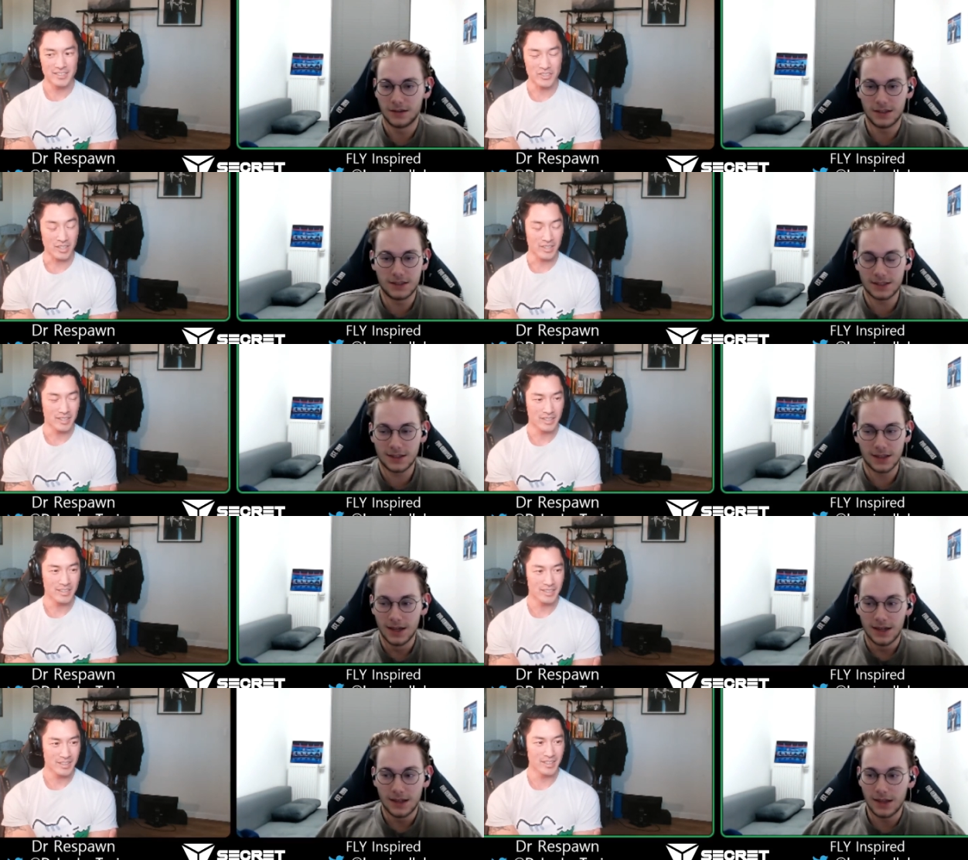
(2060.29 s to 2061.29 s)
Speaker 1: It's sure. just
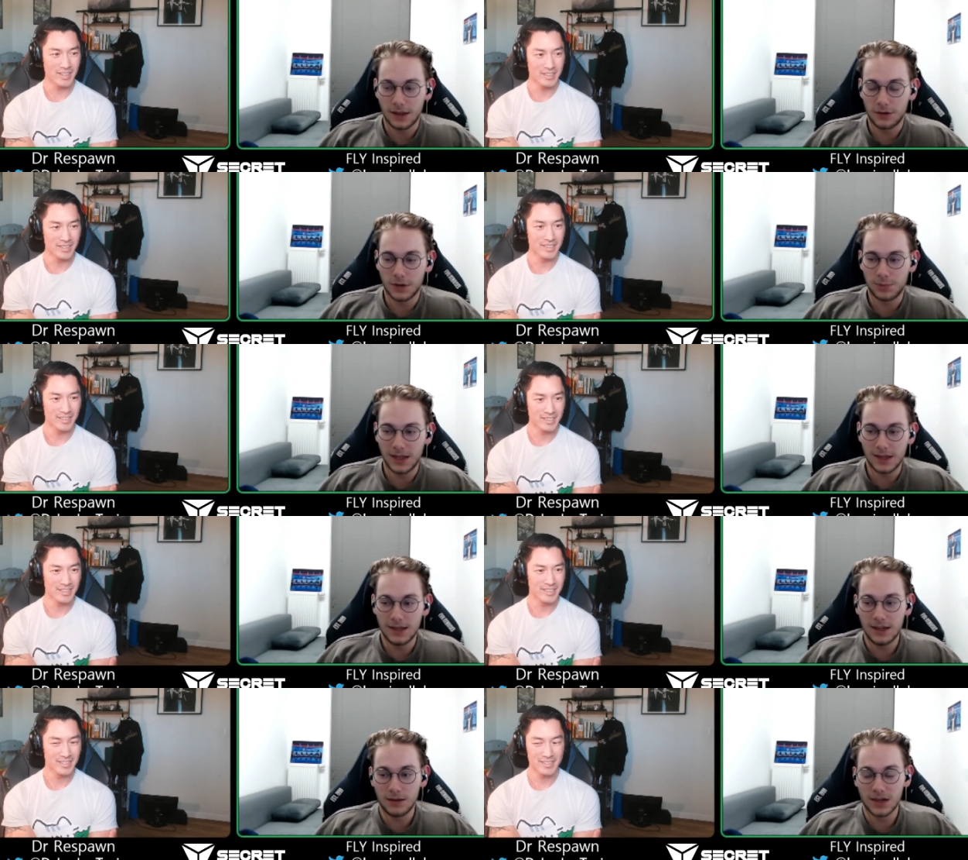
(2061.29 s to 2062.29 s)
yeah. like you are playing
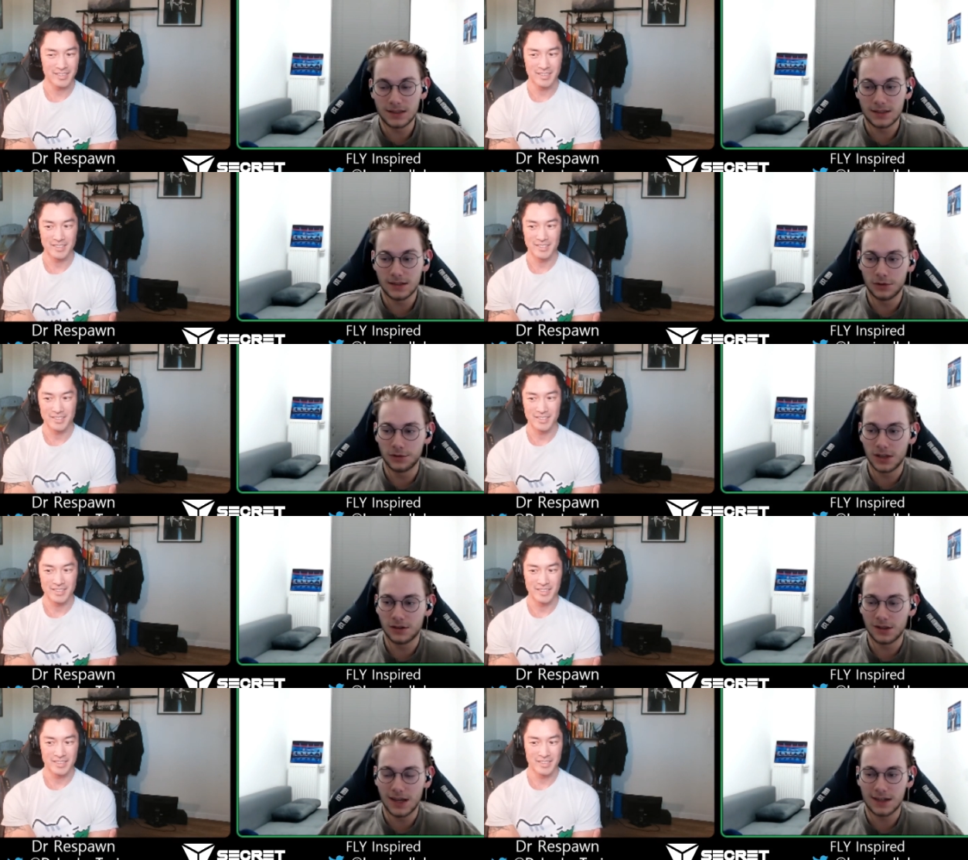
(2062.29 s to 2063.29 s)
league, but you are
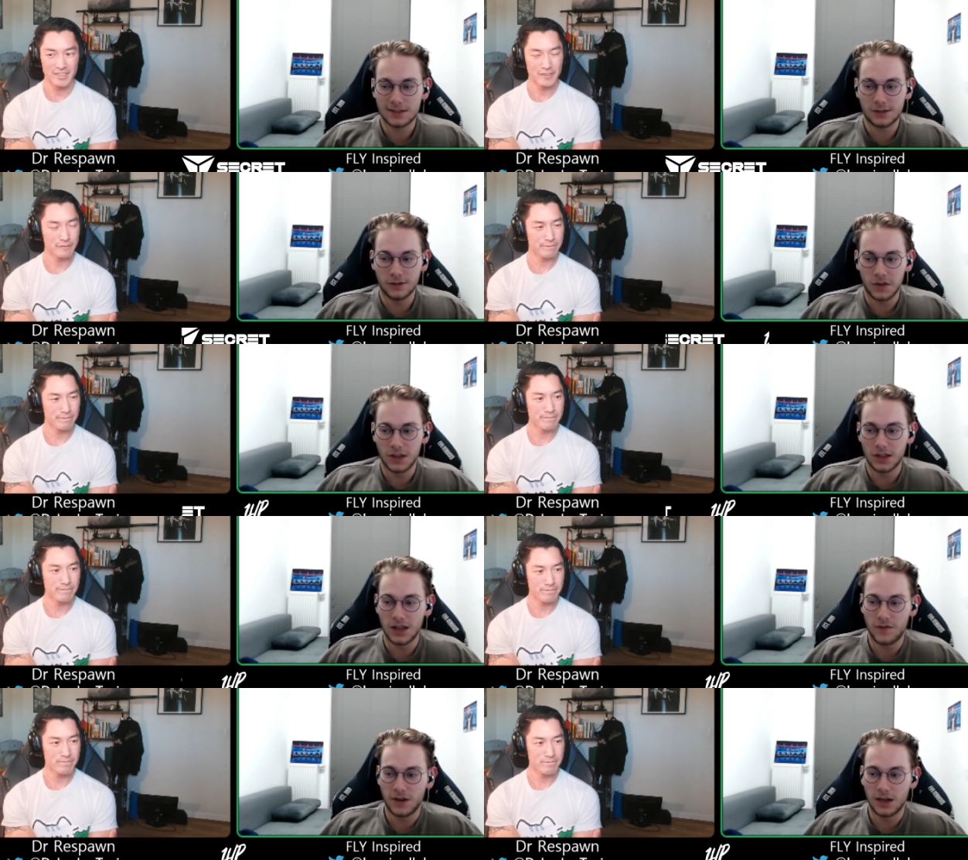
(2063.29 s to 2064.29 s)
not as confident in
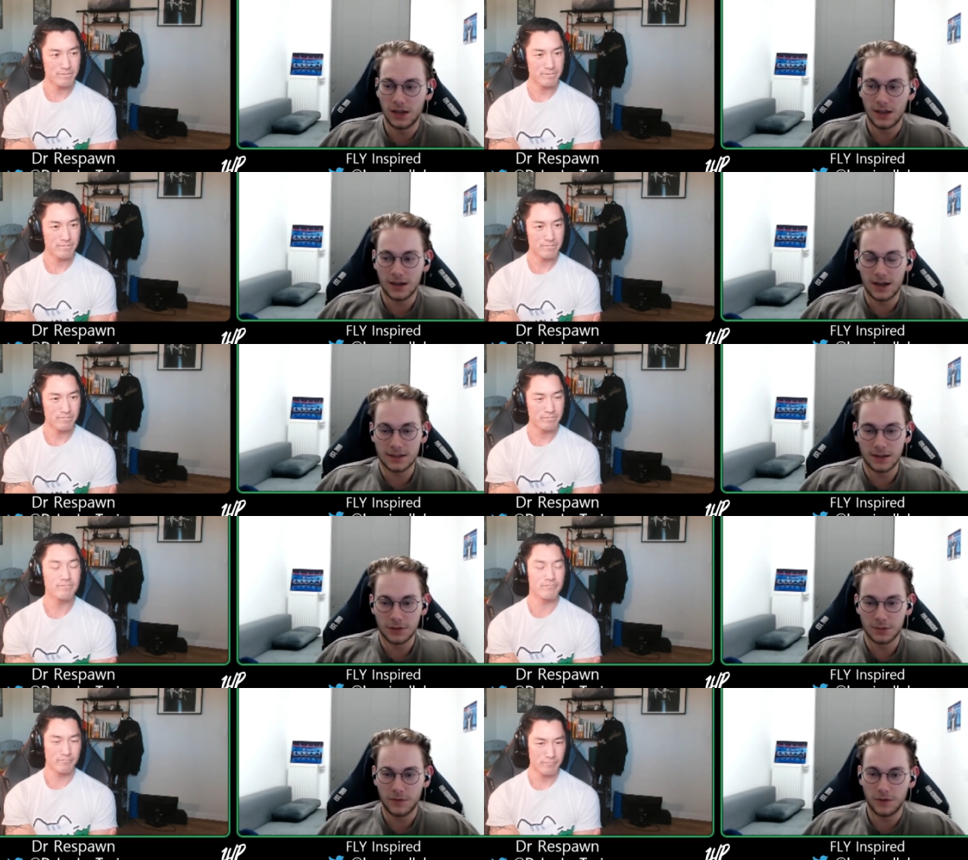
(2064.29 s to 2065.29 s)
every click as I
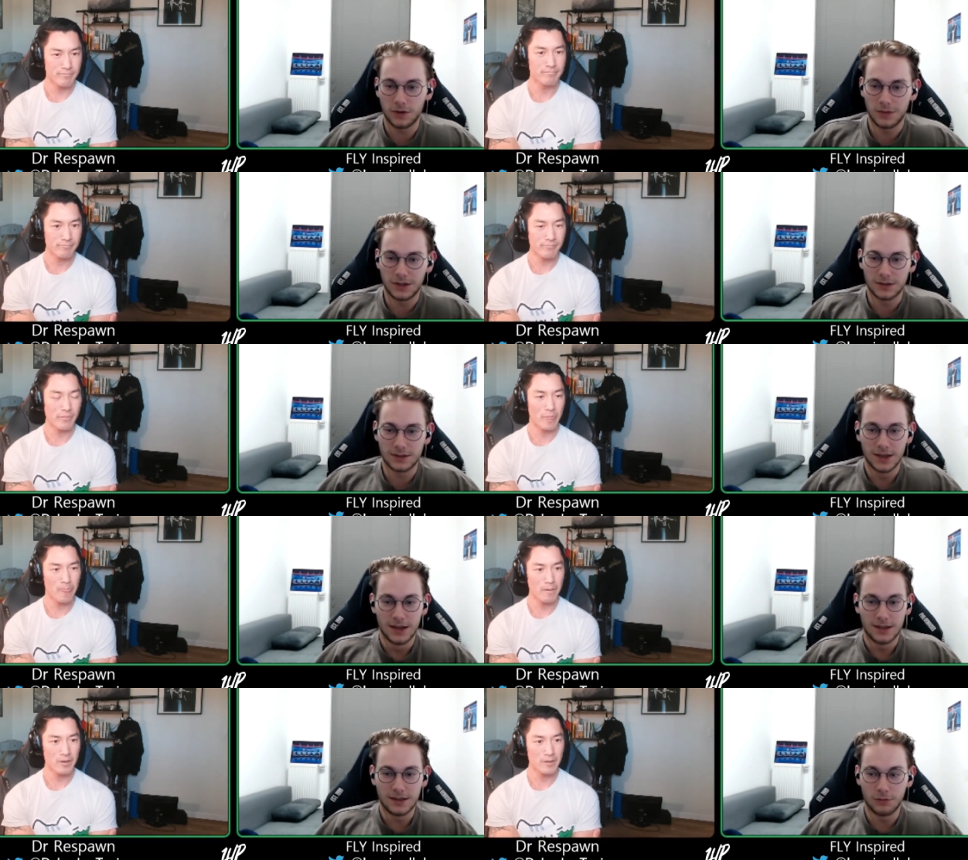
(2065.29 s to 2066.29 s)
was mm-hmm. before because
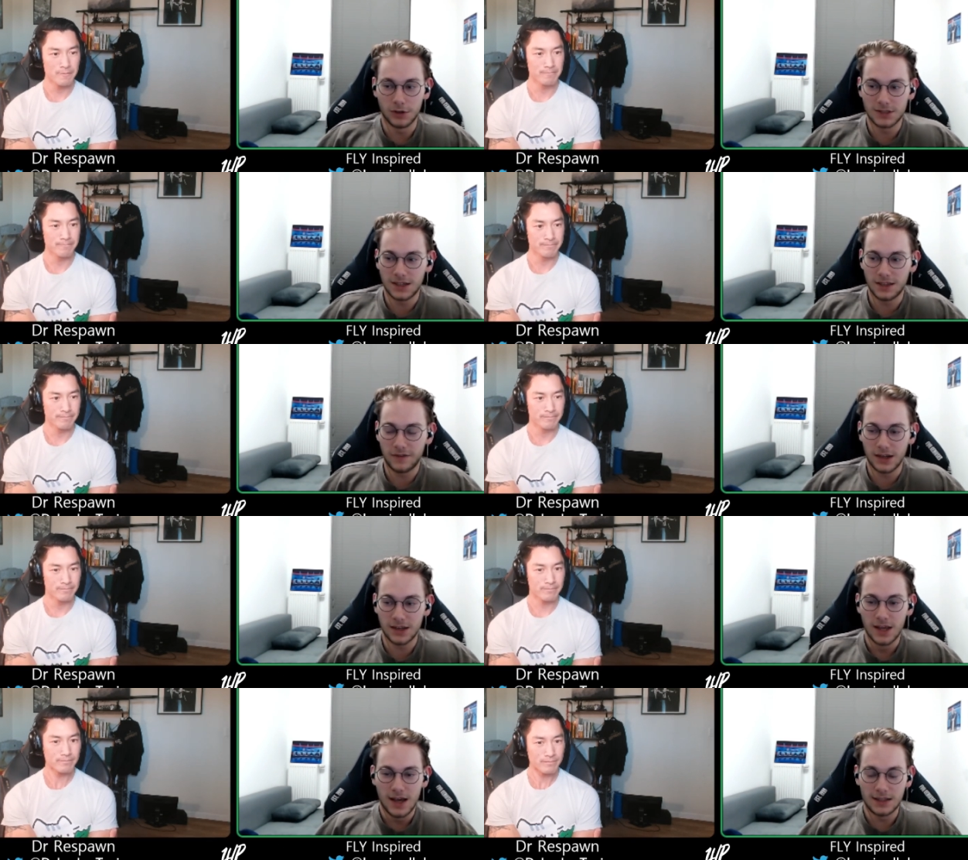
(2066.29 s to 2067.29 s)
mm-hmm. the walls are different.